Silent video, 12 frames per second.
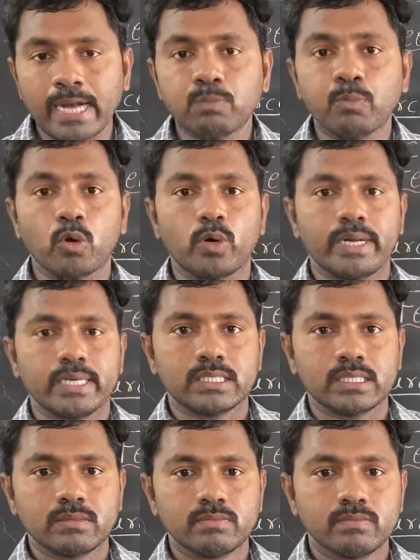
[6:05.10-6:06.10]
products?
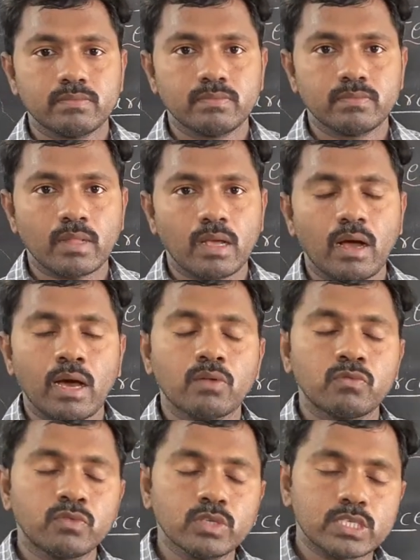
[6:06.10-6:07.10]
Or
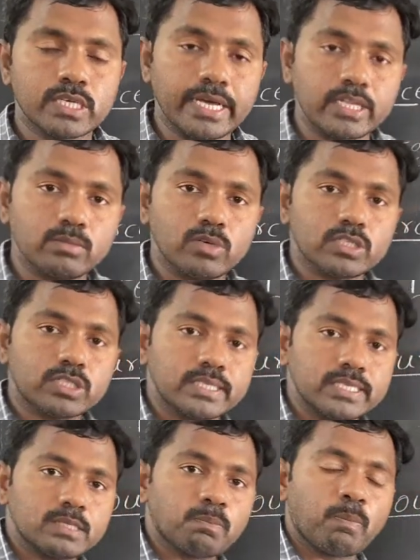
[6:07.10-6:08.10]
which animals
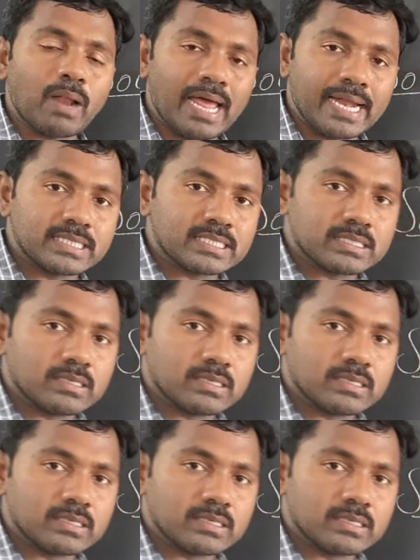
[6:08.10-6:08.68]
eat plants?